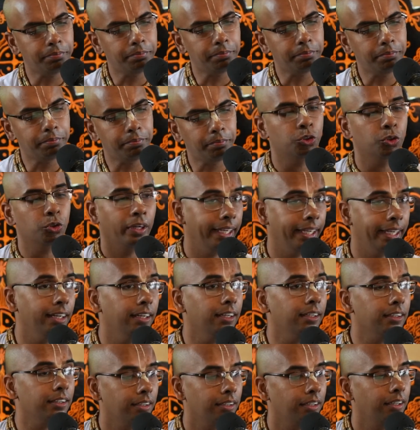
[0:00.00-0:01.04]
So
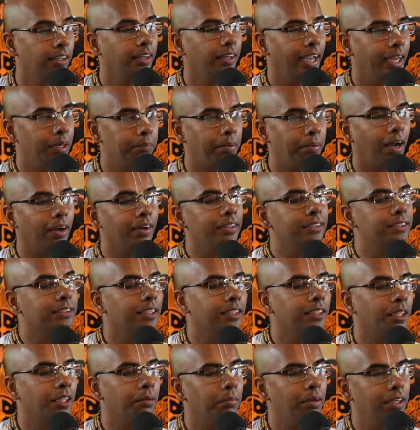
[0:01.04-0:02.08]
here in Bhagavat
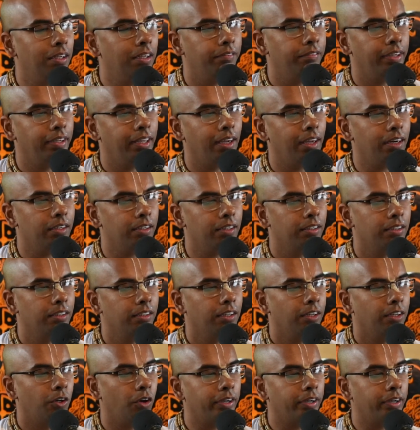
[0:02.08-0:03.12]
Sandarbha, we are
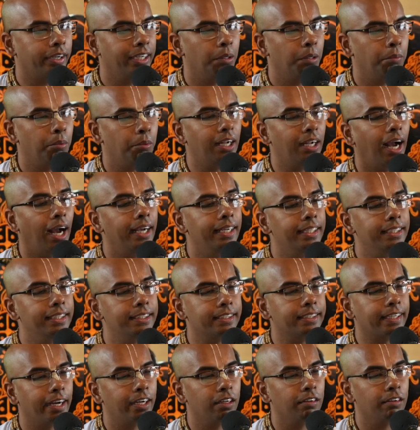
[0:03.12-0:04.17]
talking about the highest
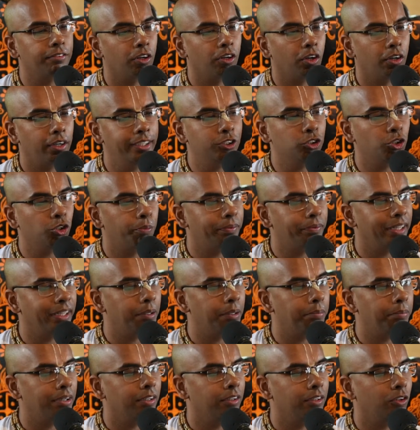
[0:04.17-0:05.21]
kind of knowledge
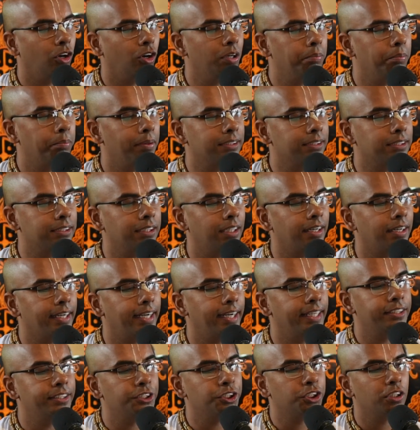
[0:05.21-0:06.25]
obtainable or personal
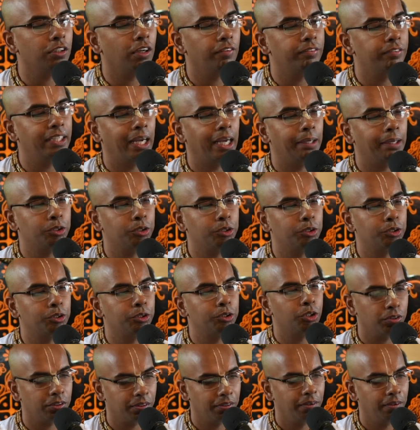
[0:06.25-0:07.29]
realization of the absolute
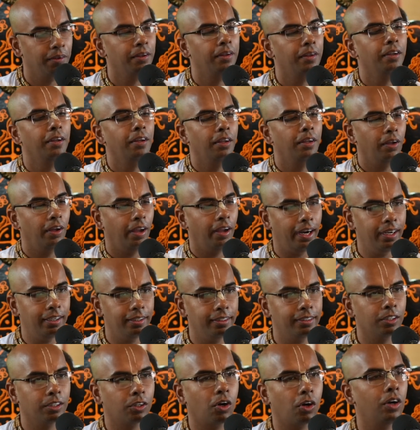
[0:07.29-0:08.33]
truth. And
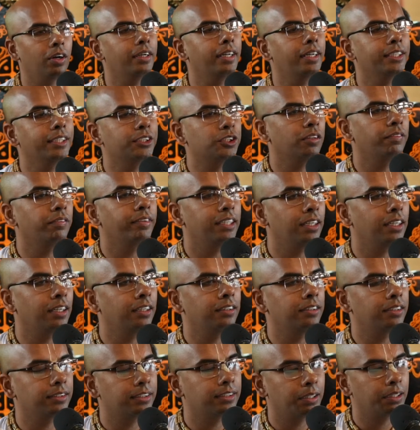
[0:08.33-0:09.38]
in the context of
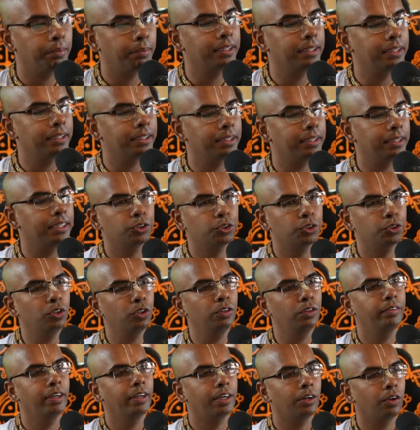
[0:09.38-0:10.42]
Vedanta Syamantaka also,
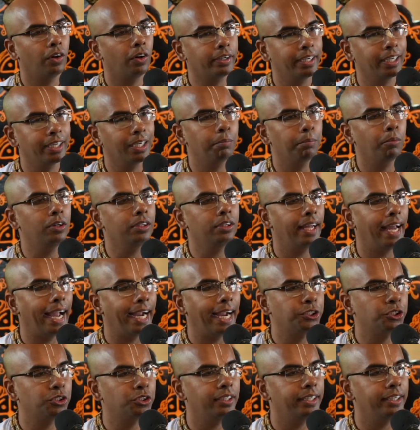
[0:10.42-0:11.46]
we are talking about the
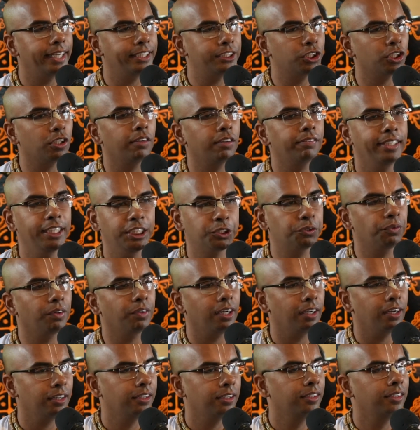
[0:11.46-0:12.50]
actual nature of
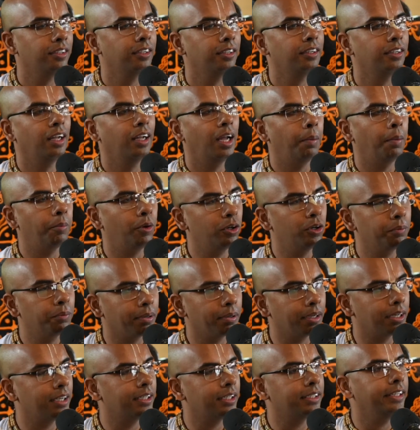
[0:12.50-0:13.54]
Ishvara, about
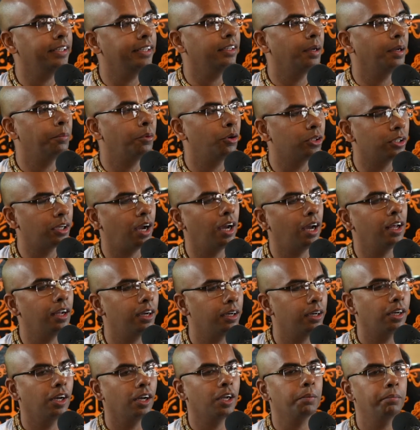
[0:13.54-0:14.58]
Prakriti, about Kala,
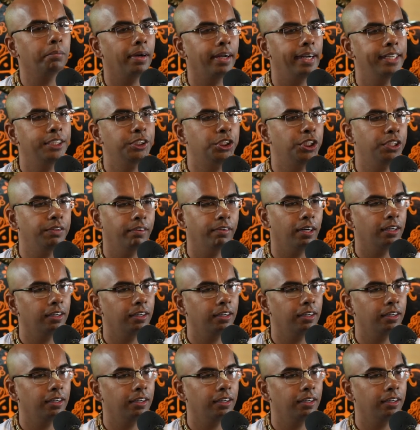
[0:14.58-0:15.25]
Karma and Jiva.